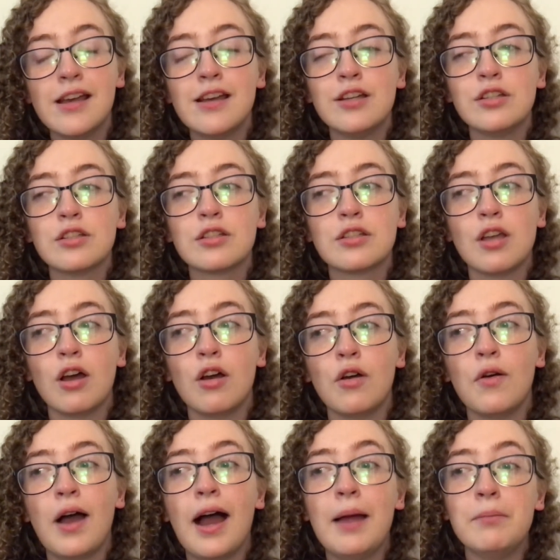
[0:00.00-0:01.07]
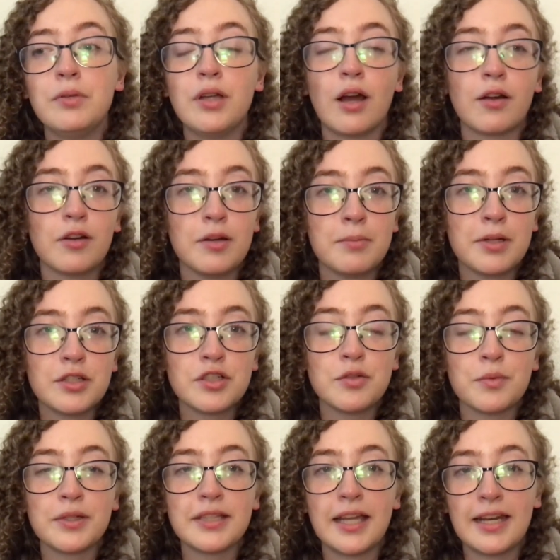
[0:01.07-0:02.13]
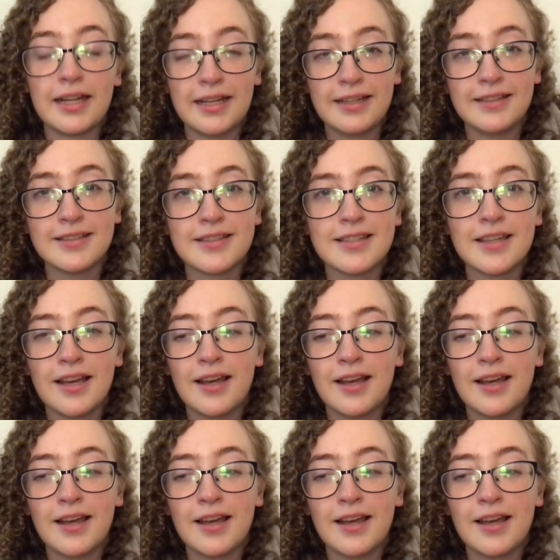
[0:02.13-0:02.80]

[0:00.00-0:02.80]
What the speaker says: so I'm not going to mention what that is